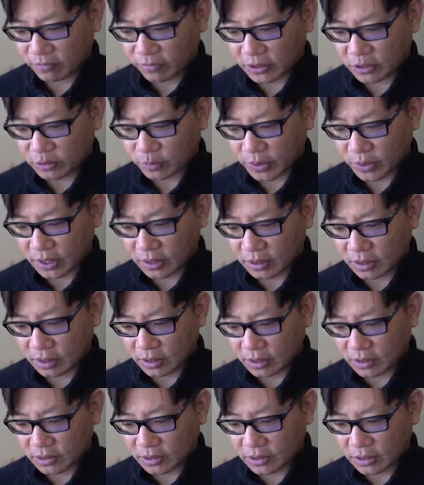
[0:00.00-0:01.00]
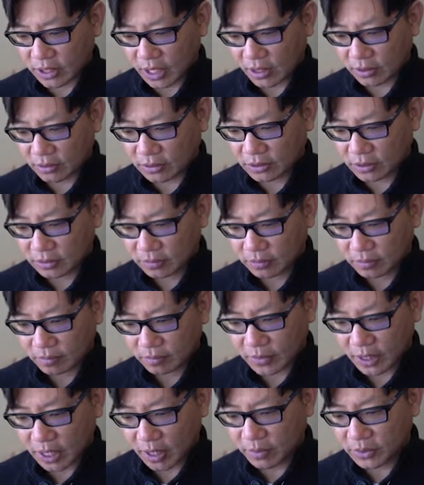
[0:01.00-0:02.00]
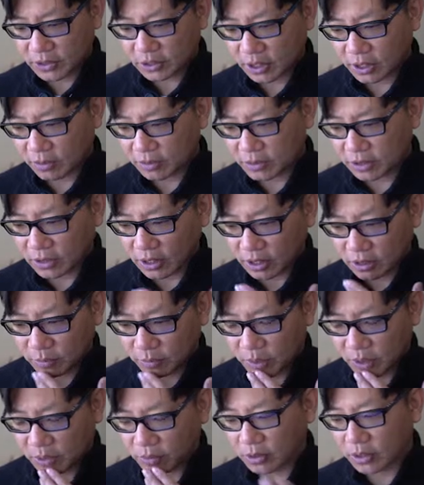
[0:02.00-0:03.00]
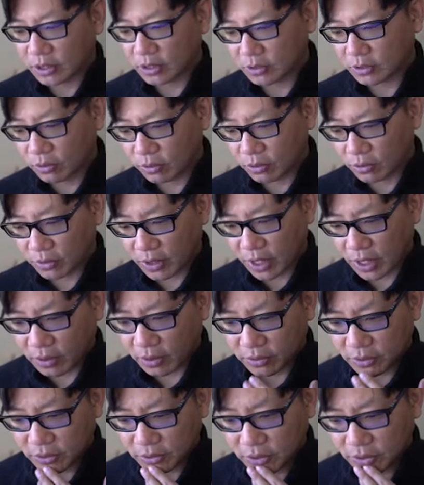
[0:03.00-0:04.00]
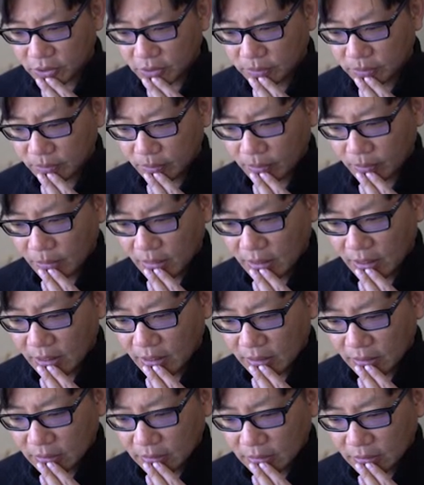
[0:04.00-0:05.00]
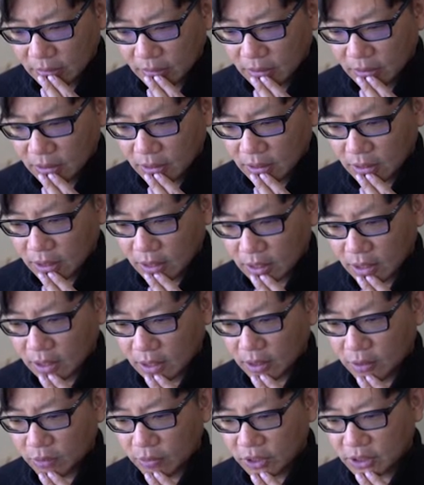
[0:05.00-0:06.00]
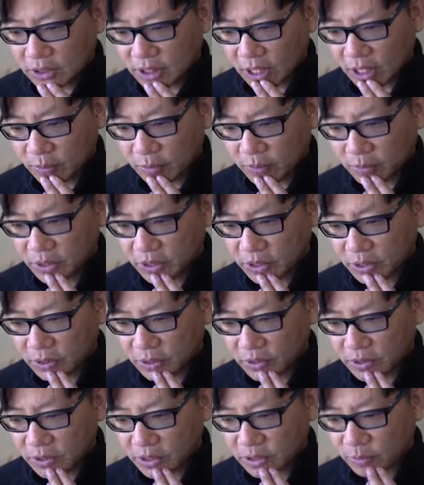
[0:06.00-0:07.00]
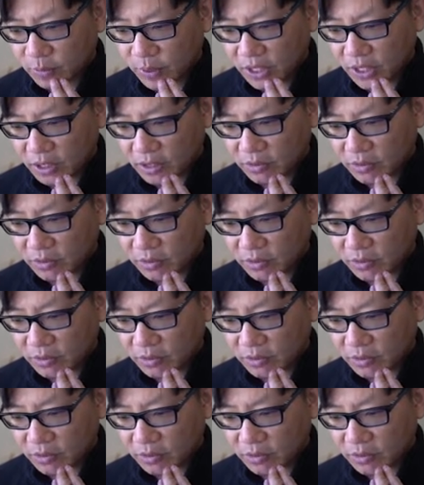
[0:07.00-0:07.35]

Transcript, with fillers: French bread is out. How much time does it take to make? Okay, 2 to 3 hours. What type of material is this made